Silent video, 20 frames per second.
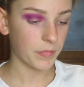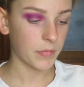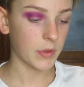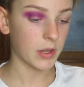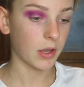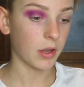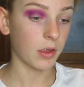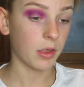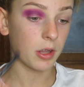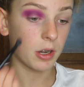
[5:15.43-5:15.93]

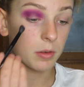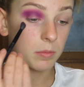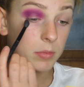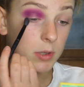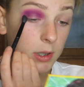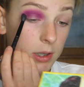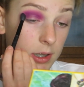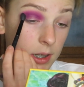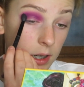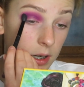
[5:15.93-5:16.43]
So then I'm
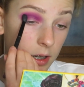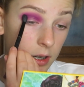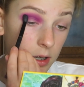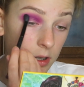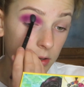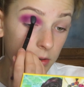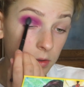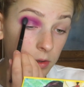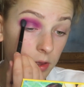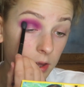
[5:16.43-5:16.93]
just gonna
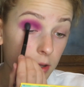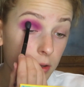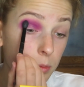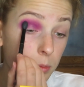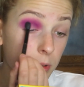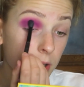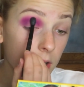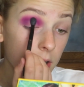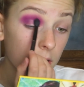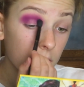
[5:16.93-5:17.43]
use this
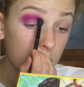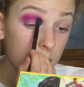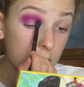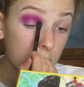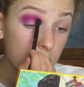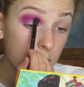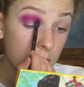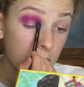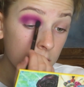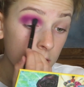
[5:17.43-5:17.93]
brush
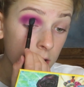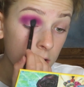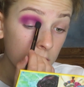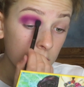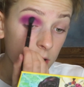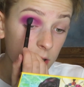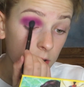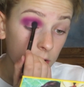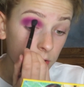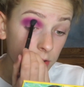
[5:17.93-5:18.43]

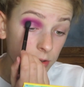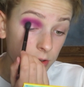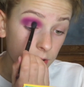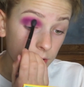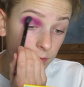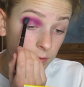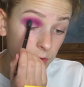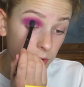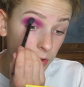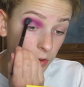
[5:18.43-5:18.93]
to sort
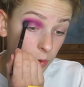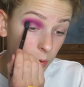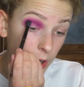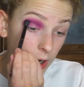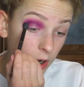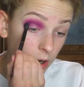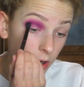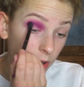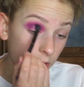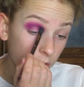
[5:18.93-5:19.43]
of do a
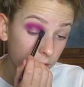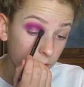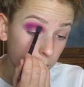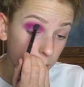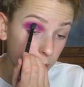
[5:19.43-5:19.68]
quick all over